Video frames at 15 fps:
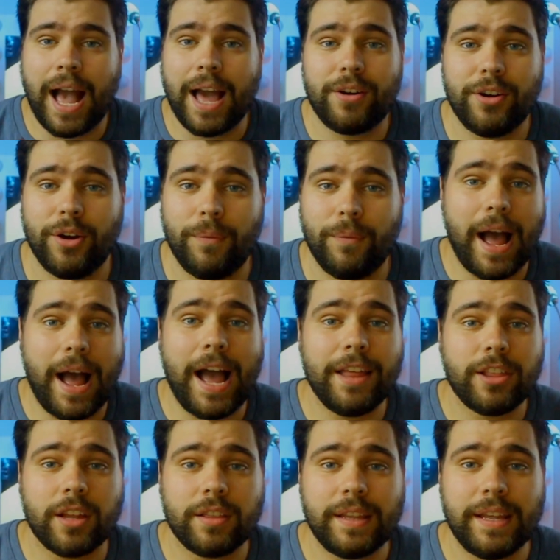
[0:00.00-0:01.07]
I don't know. I
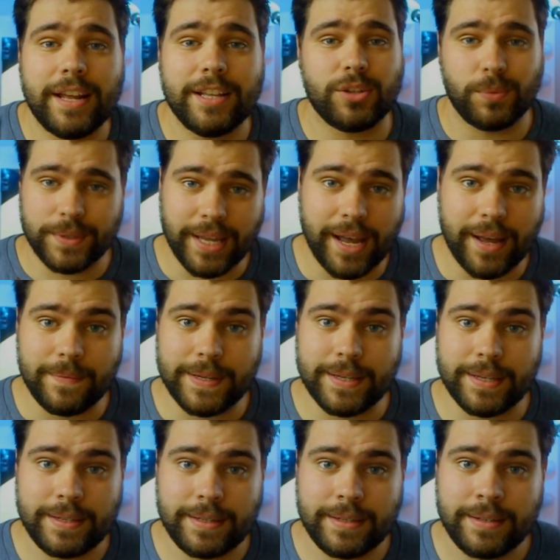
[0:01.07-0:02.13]
thought the answer was
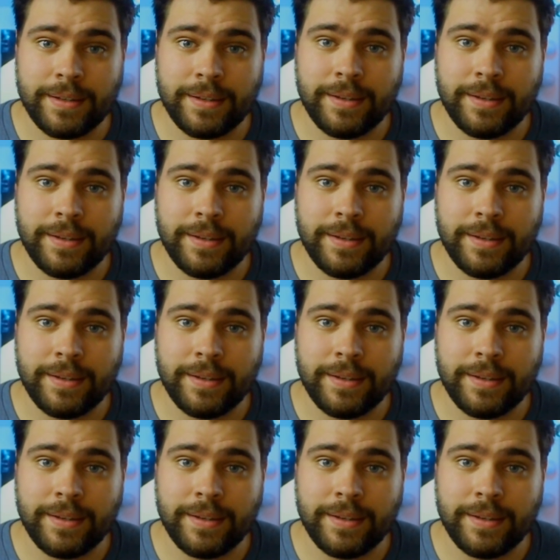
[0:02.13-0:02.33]
obvious.